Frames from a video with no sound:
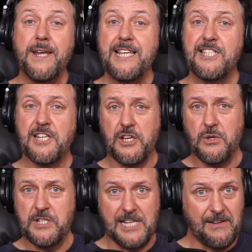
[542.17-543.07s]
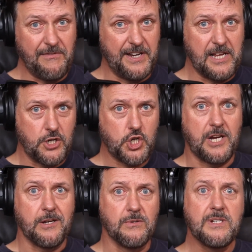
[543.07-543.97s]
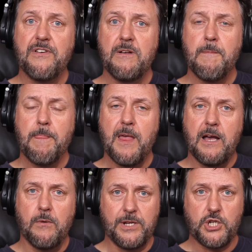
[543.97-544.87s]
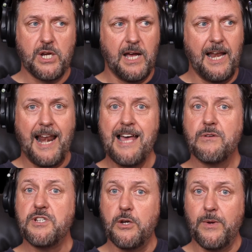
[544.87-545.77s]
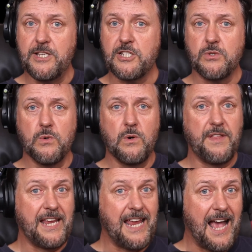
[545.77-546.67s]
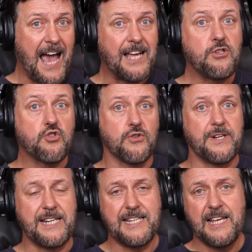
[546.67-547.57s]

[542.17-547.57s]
to use the NVIDIA Shield, which allows you to install the Android